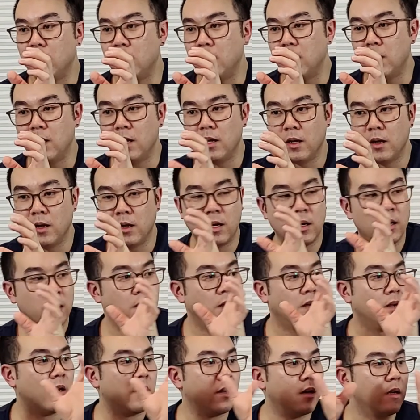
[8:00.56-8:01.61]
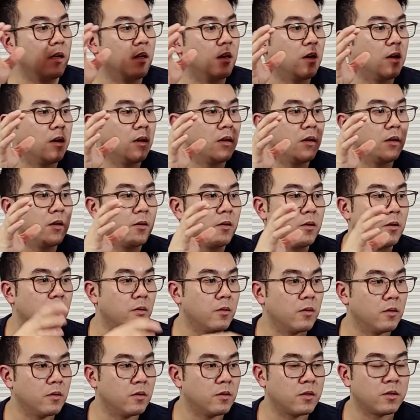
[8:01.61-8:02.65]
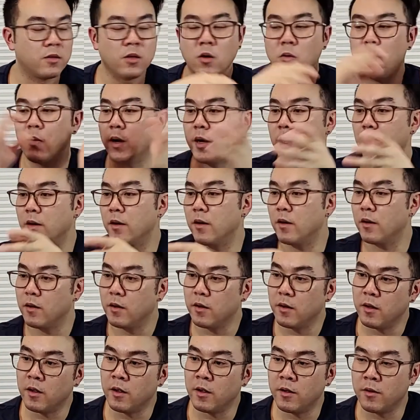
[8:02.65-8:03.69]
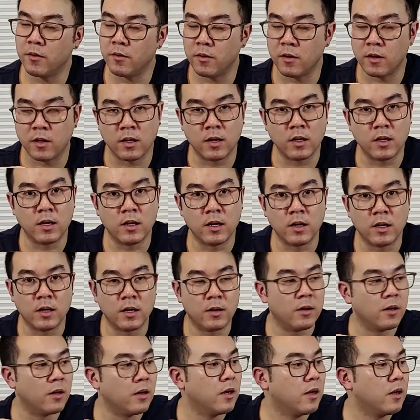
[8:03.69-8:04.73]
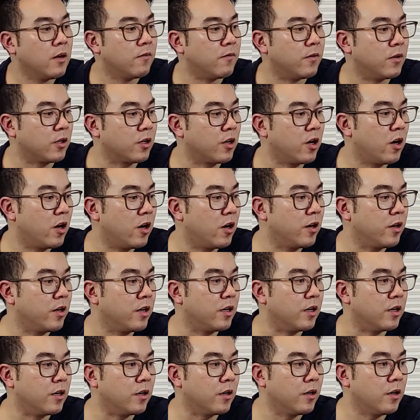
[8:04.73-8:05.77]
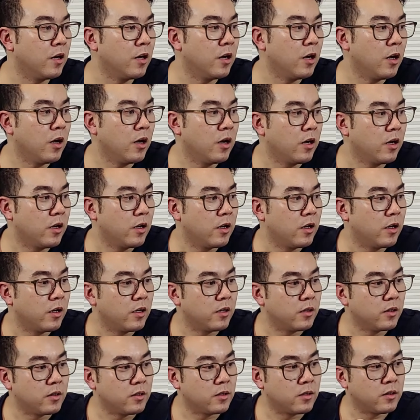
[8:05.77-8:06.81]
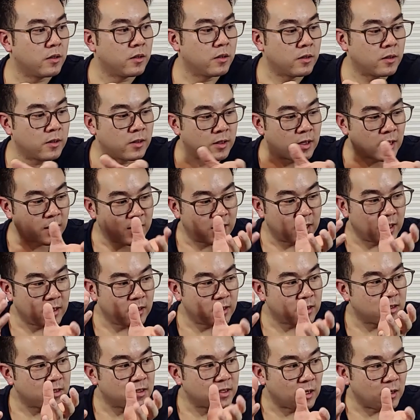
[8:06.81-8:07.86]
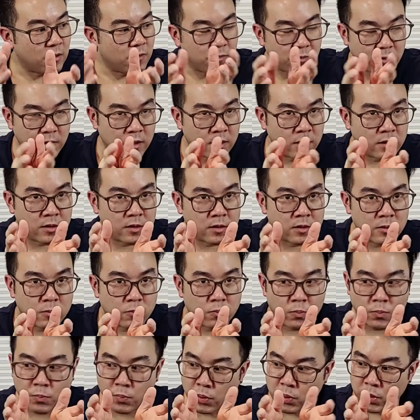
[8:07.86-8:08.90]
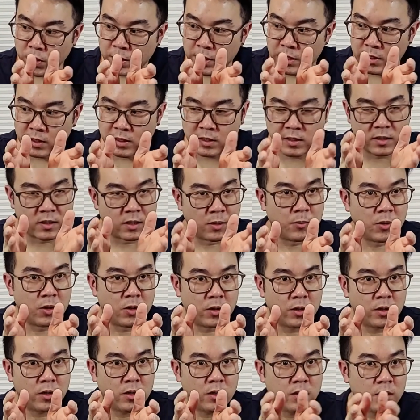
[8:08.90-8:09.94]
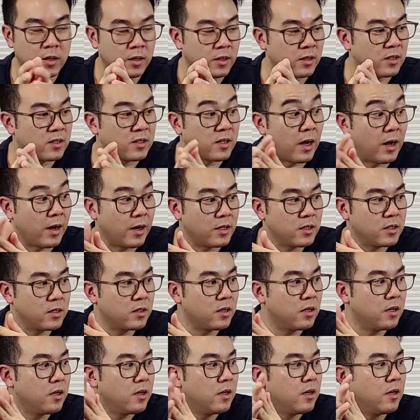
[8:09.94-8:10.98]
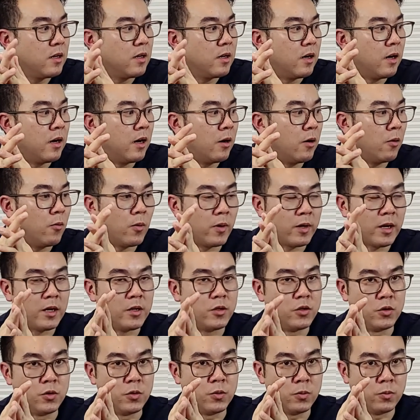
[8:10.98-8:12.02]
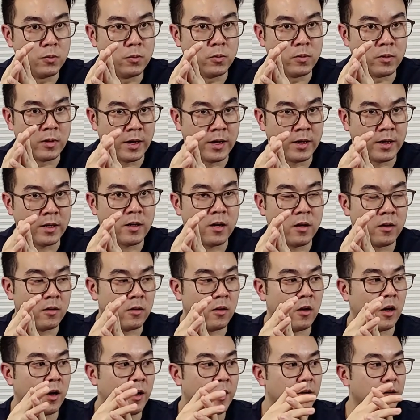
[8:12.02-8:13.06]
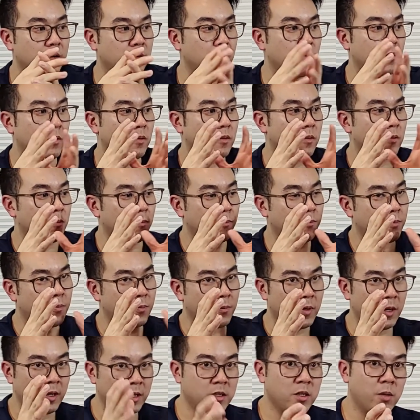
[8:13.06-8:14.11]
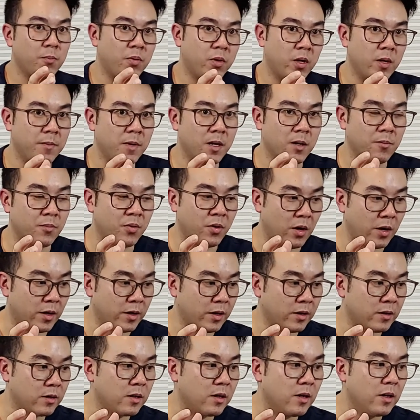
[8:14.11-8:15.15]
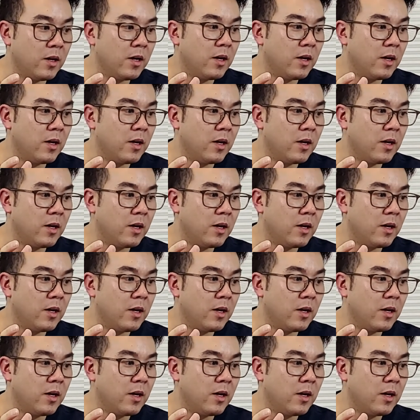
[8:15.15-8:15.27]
the Snow White and the Verka here, the kit itself is pretty similar in size. What I do like a lot, it is a premium product.